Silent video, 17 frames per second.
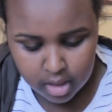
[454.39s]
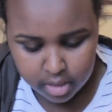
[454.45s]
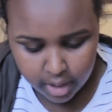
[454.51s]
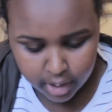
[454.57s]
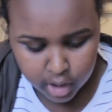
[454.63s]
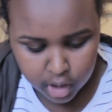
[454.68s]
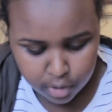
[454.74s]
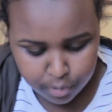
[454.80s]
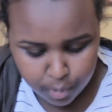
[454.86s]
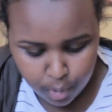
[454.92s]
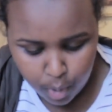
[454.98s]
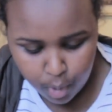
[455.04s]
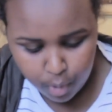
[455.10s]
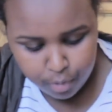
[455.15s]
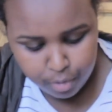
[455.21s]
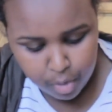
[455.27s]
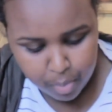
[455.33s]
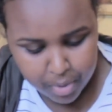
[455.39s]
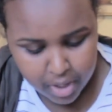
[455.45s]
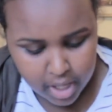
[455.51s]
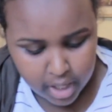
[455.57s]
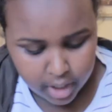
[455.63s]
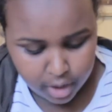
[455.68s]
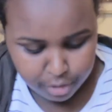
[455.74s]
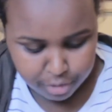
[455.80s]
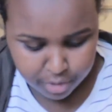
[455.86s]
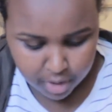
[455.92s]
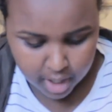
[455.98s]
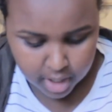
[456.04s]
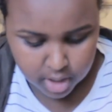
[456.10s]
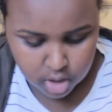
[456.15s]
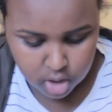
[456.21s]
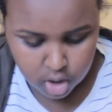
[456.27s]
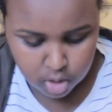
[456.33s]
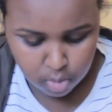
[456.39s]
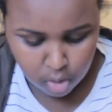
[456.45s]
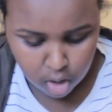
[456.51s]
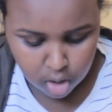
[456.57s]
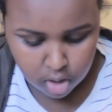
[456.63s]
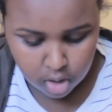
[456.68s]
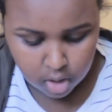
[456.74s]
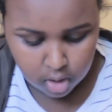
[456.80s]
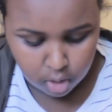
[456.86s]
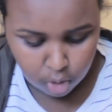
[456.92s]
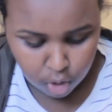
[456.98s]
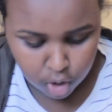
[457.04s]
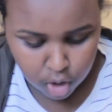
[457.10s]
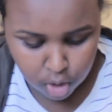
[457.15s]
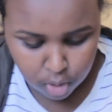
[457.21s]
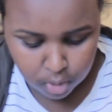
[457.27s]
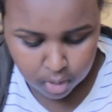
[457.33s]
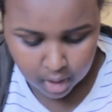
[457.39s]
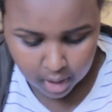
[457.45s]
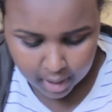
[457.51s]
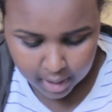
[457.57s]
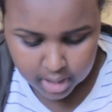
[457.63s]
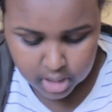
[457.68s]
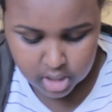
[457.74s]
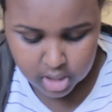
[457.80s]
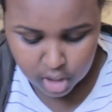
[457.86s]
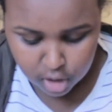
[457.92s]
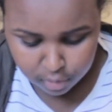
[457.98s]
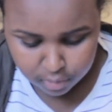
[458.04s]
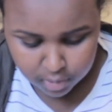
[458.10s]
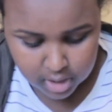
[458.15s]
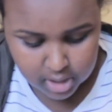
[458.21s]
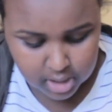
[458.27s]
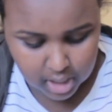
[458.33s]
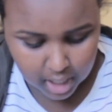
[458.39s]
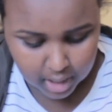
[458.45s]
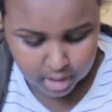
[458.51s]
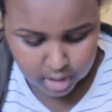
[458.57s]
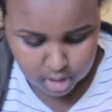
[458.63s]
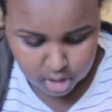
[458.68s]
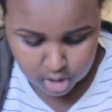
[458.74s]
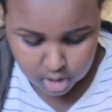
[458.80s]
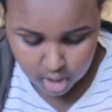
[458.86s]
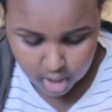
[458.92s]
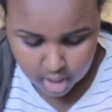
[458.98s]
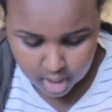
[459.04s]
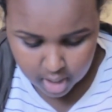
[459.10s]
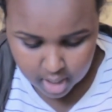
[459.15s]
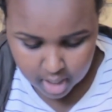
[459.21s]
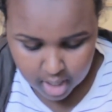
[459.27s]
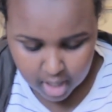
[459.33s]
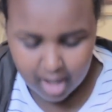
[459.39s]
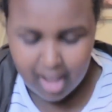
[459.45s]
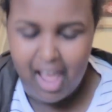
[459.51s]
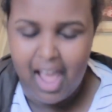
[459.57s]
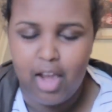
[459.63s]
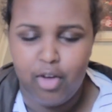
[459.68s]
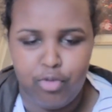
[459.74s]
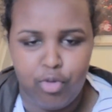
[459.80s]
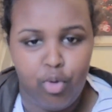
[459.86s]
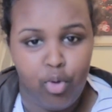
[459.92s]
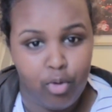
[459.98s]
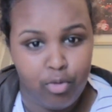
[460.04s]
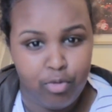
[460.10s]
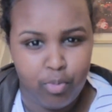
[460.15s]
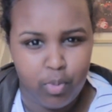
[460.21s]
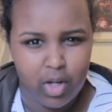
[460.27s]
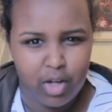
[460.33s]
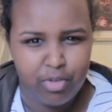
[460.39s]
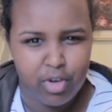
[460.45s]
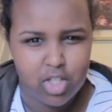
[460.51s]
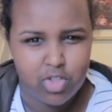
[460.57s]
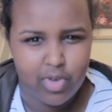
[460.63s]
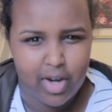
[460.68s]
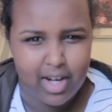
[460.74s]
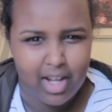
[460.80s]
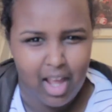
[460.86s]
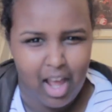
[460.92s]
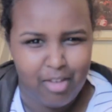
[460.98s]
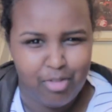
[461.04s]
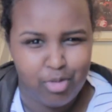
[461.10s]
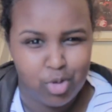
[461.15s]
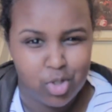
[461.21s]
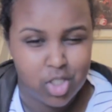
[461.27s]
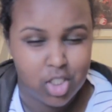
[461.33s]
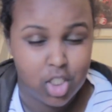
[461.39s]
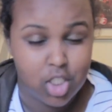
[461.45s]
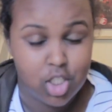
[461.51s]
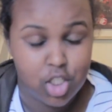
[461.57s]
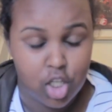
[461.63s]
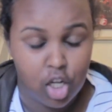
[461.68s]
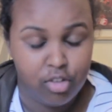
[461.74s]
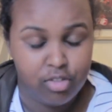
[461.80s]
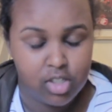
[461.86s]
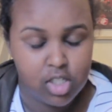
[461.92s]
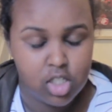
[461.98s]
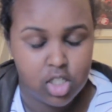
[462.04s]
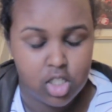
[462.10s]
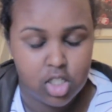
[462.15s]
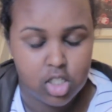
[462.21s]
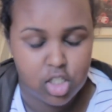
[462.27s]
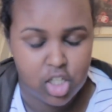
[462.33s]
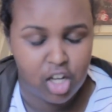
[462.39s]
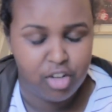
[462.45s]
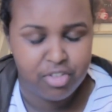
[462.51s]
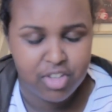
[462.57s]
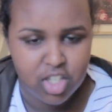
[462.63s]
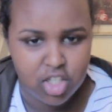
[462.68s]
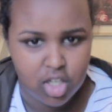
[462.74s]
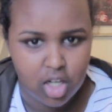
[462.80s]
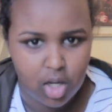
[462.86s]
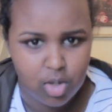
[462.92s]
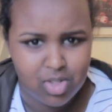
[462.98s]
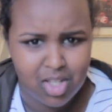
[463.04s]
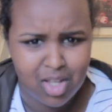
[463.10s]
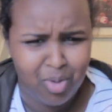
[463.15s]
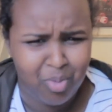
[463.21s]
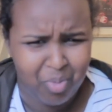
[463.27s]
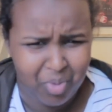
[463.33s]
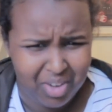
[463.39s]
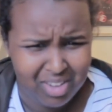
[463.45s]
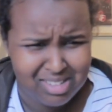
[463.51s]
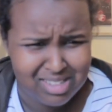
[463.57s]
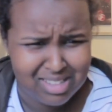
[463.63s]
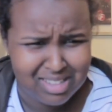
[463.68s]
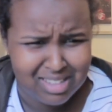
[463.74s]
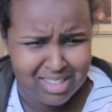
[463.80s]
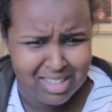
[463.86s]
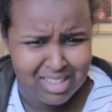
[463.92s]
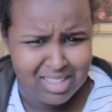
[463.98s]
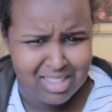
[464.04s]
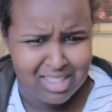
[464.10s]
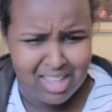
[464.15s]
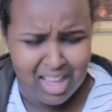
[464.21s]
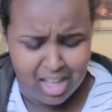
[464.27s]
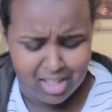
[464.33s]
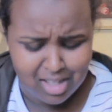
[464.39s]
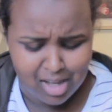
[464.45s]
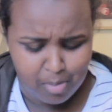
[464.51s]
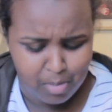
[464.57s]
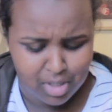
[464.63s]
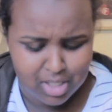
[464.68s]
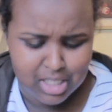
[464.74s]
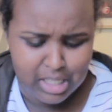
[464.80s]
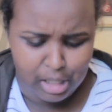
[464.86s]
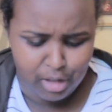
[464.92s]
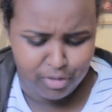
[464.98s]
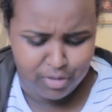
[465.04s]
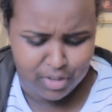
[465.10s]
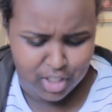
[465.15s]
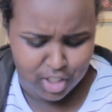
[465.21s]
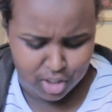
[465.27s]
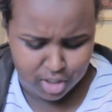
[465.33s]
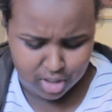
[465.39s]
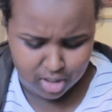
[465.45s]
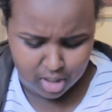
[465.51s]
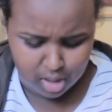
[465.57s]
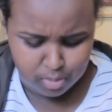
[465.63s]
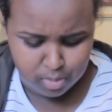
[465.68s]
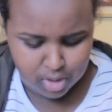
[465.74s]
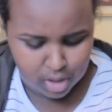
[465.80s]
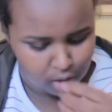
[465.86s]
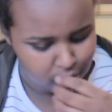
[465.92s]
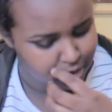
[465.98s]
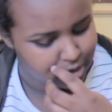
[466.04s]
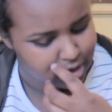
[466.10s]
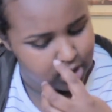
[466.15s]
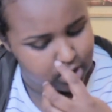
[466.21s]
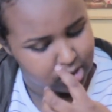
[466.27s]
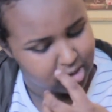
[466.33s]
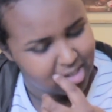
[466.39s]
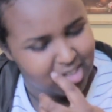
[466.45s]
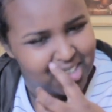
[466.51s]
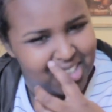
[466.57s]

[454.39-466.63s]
Thank you for being a friend. You are loyal, kind, selfless," and I thought, when I first read it, I thought she said selfish, and I was like, what? I was like, I'm not selfish, I'm selfless.